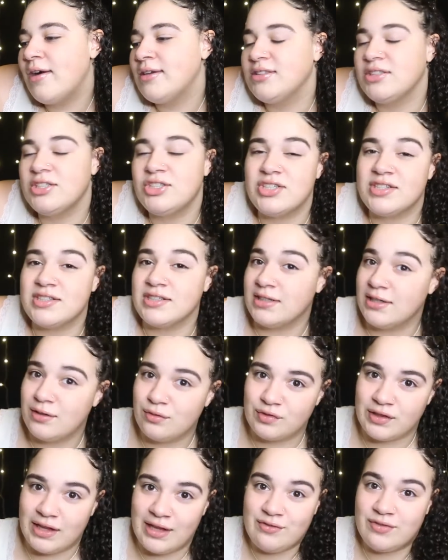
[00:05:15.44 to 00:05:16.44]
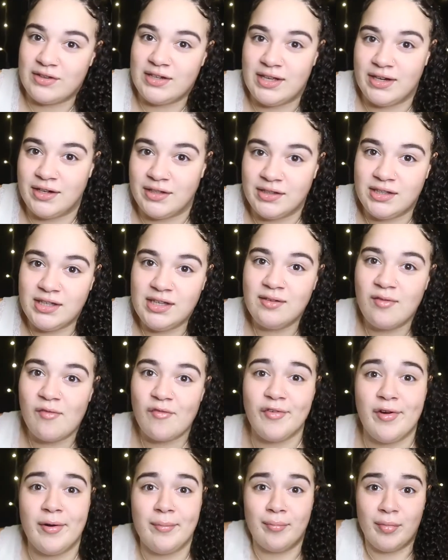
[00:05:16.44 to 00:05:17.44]
to just live life in Italy
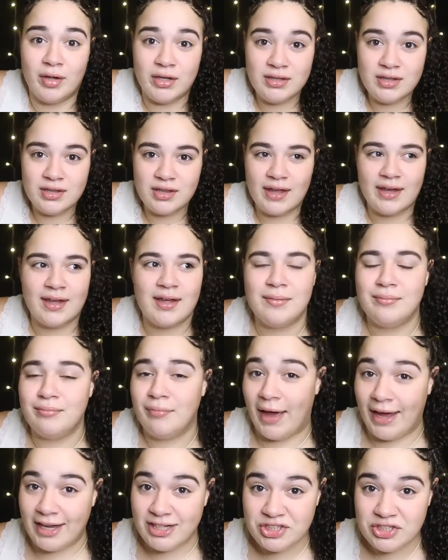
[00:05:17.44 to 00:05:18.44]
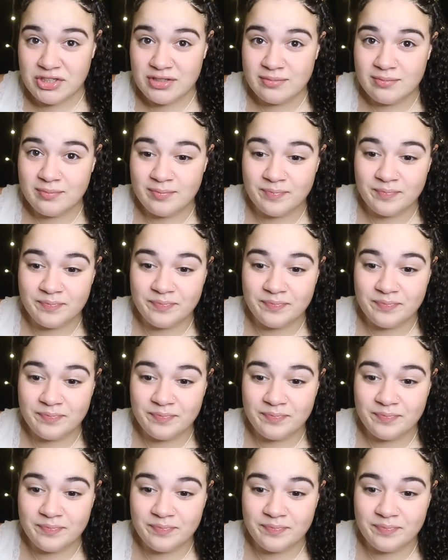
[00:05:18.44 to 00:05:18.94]
for a month. Like, imagine.